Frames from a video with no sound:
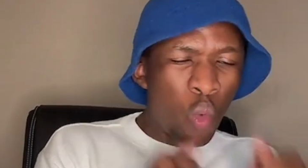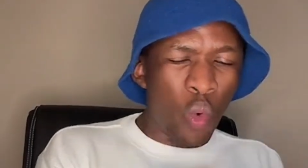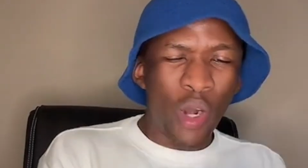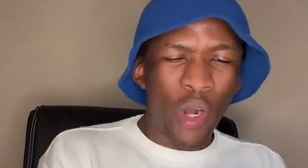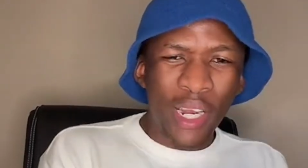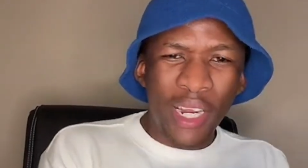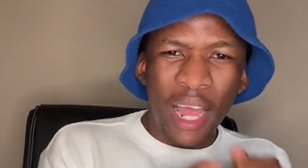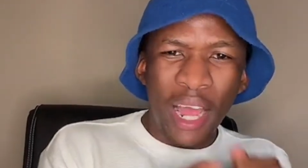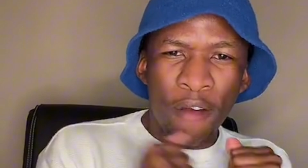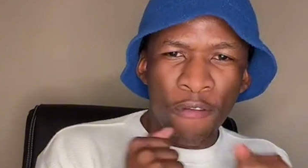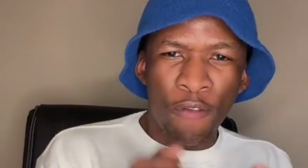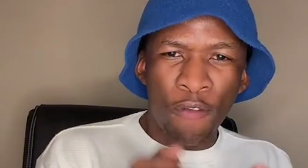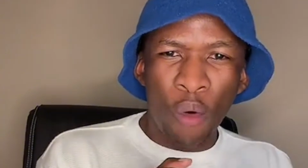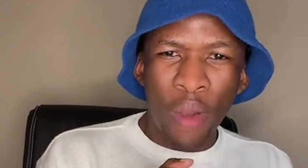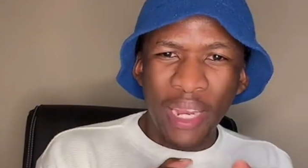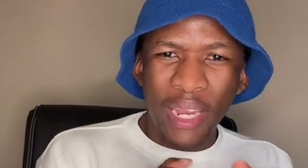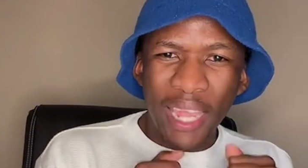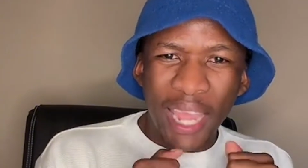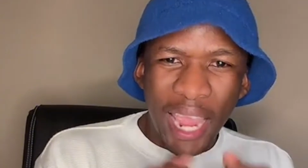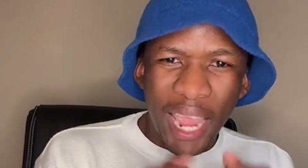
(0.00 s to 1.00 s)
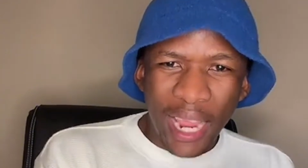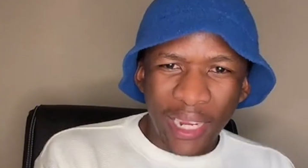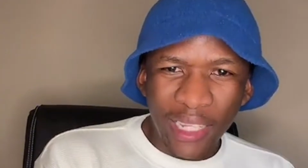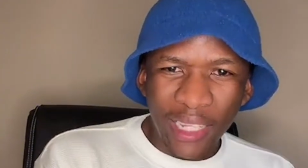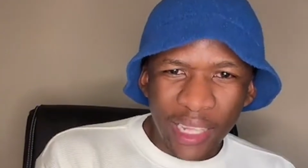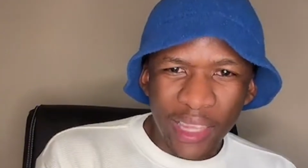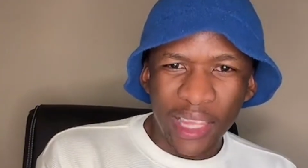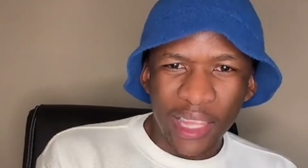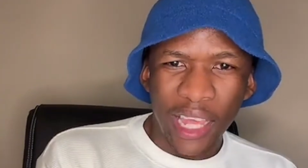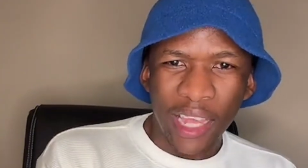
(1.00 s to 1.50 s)
wouldn't avoid
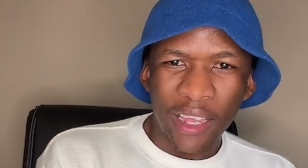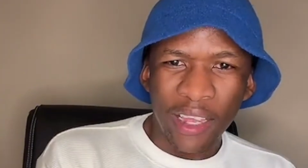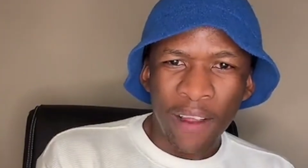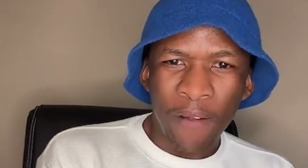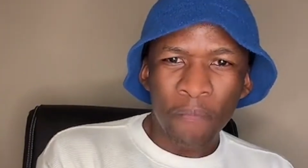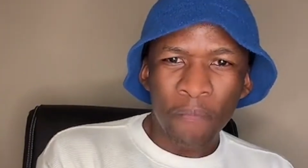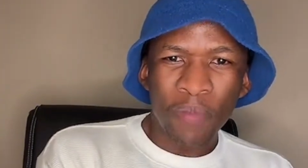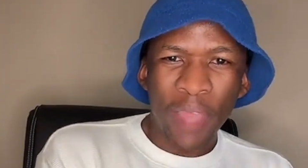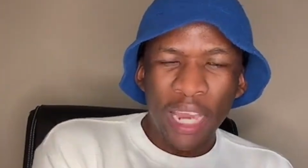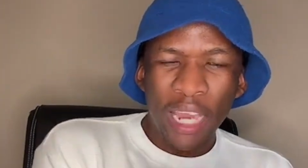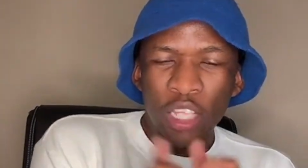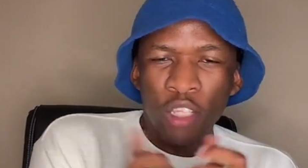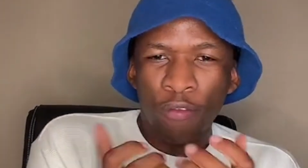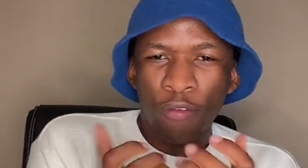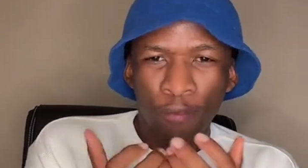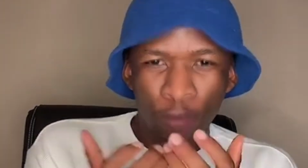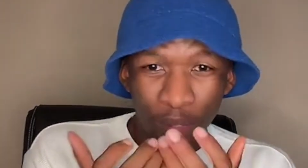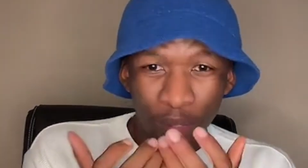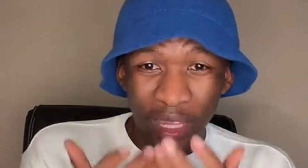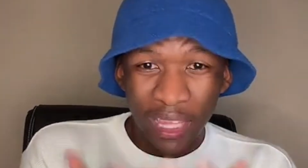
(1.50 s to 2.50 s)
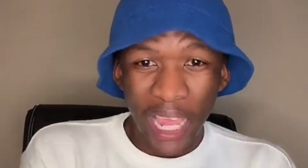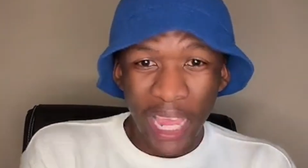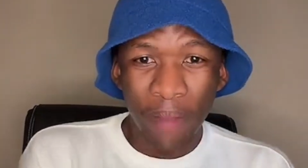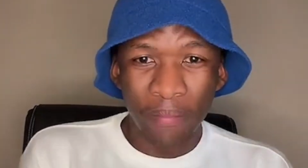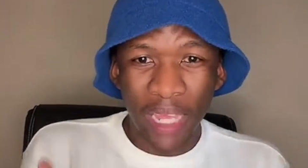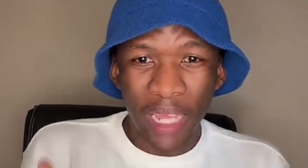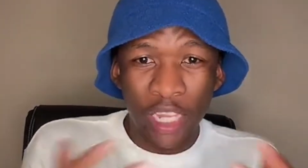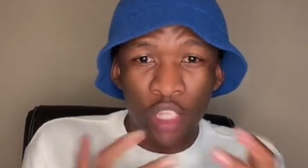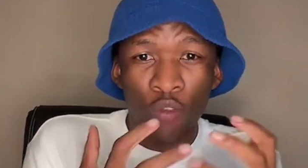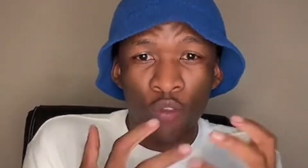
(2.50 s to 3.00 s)
anything that is for
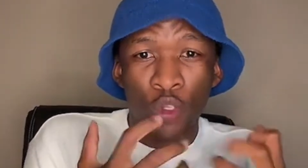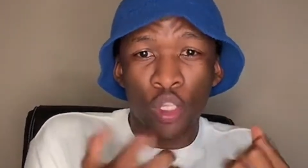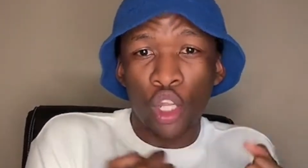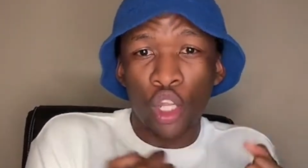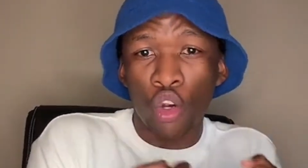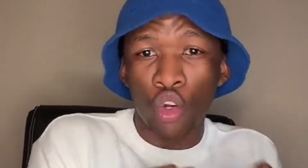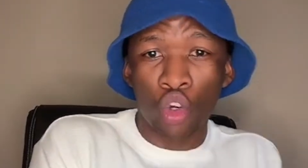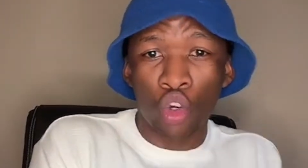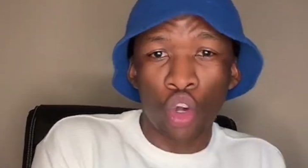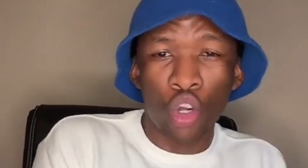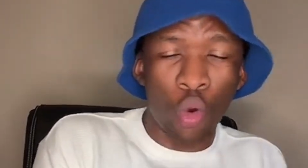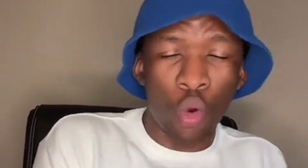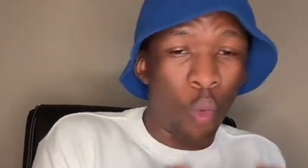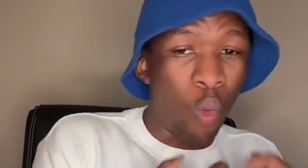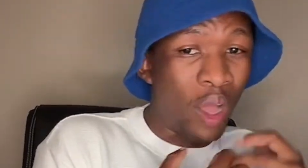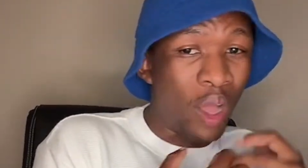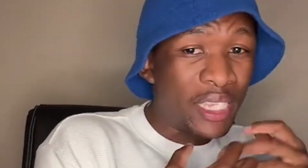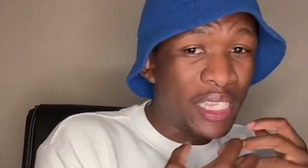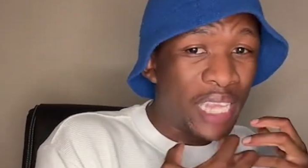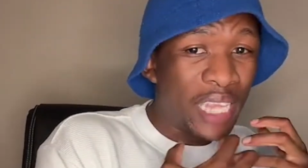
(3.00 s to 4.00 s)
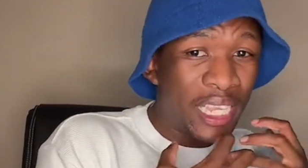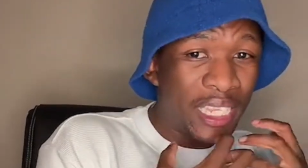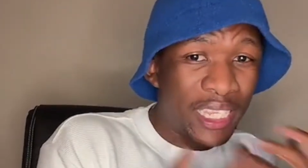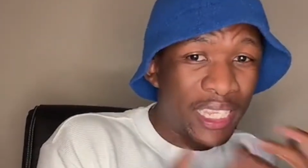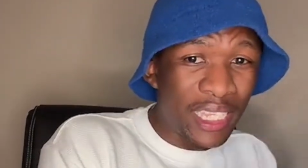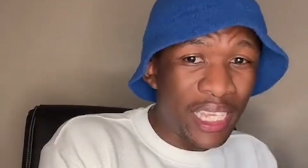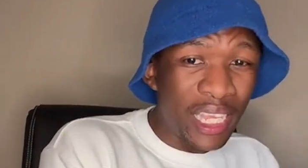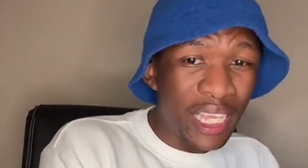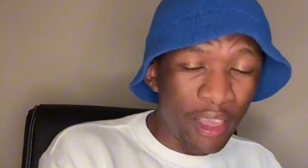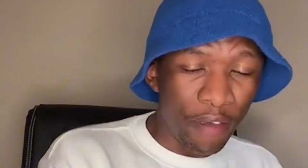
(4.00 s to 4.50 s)
them, that is for their good. Once they
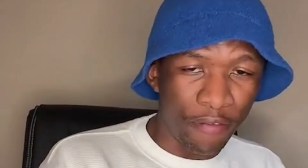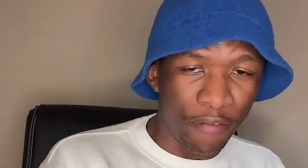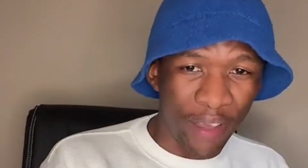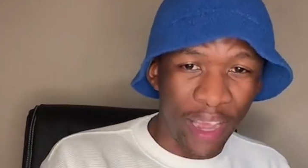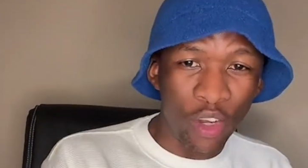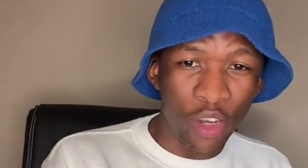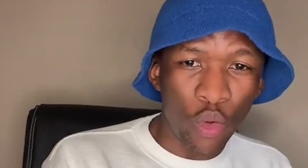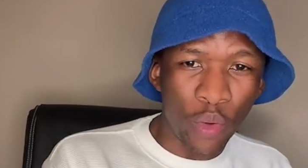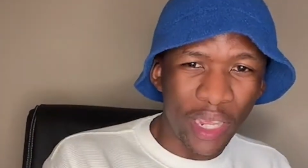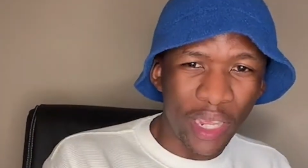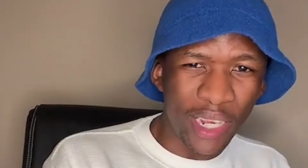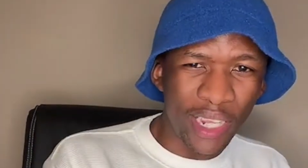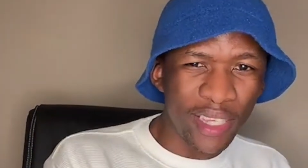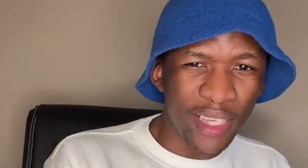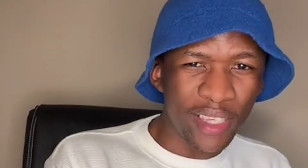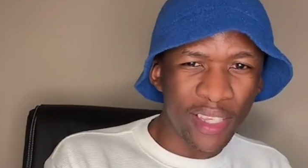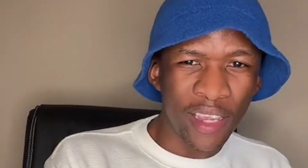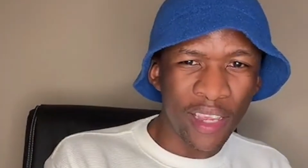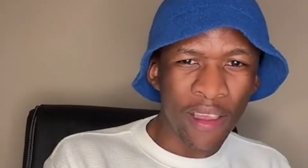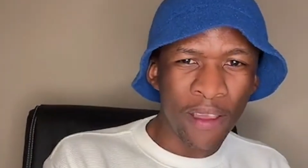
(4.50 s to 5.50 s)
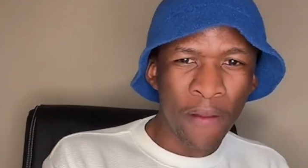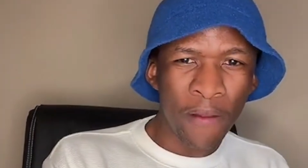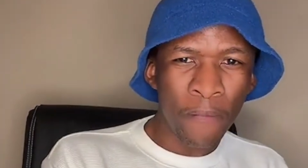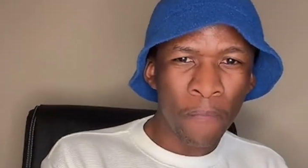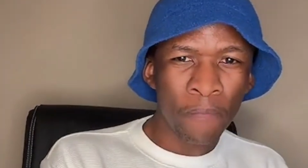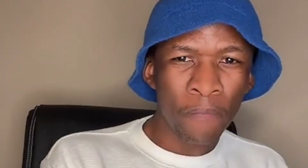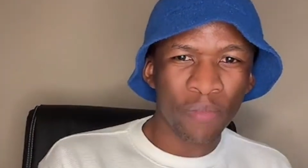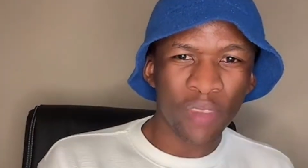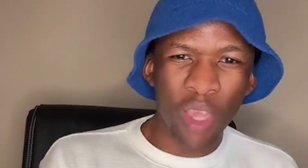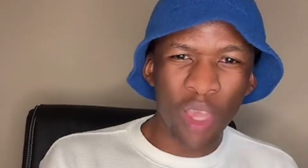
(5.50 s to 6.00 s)
see the value in it,
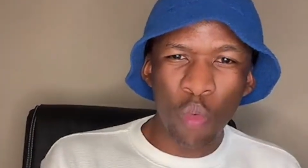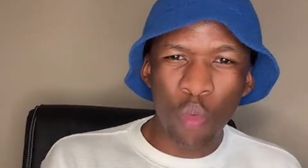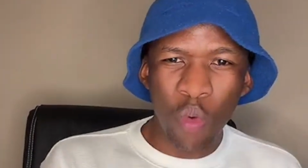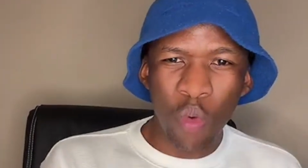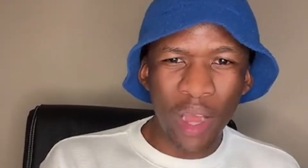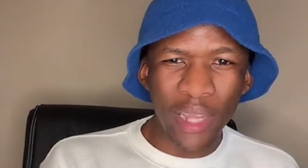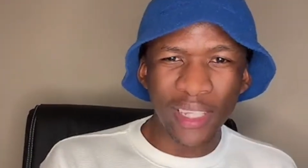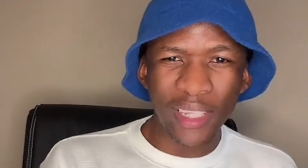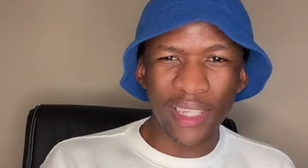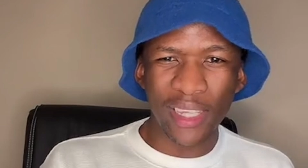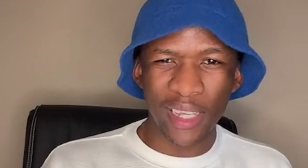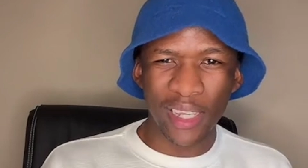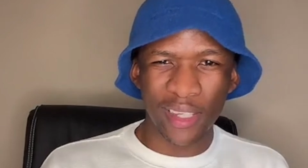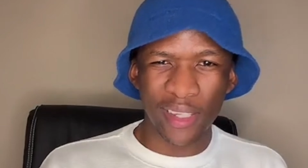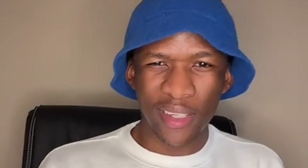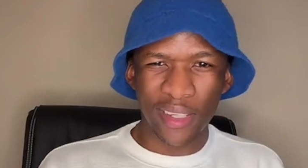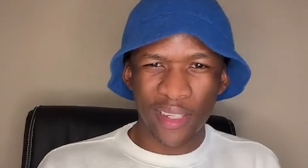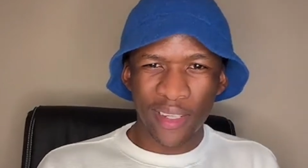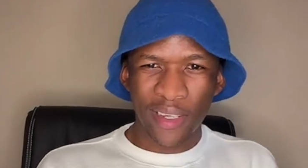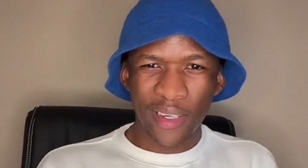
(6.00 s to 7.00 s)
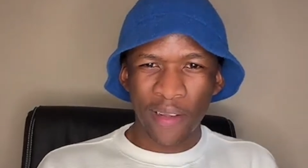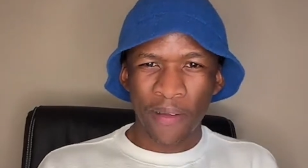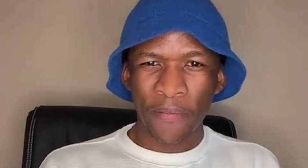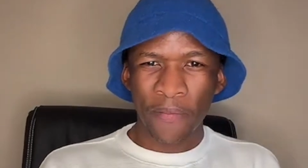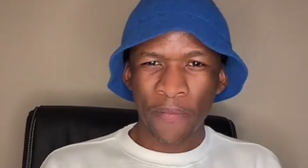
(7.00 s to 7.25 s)
they want it.